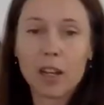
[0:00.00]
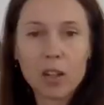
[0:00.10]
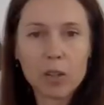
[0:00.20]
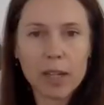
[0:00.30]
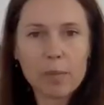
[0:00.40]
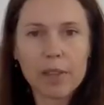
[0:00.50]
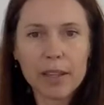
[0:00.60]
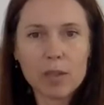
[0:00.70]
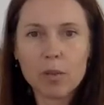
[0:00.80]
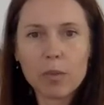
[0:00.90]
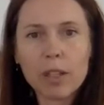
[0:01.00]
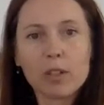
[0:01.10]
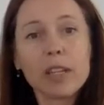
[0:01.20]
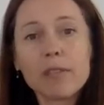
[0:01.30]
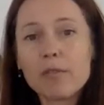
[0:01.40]
whole number. That's what we're
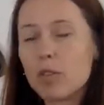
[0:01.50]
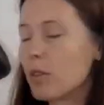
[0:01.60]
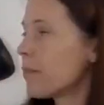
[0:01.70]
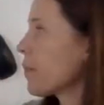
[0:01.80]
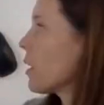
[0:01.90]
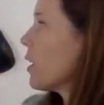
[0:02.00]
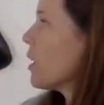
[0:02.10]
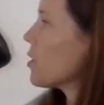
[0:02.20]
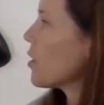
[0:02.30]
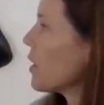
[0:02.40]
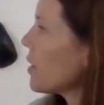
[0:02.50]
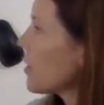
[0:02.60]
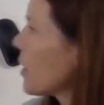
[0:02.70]
looking for. So here's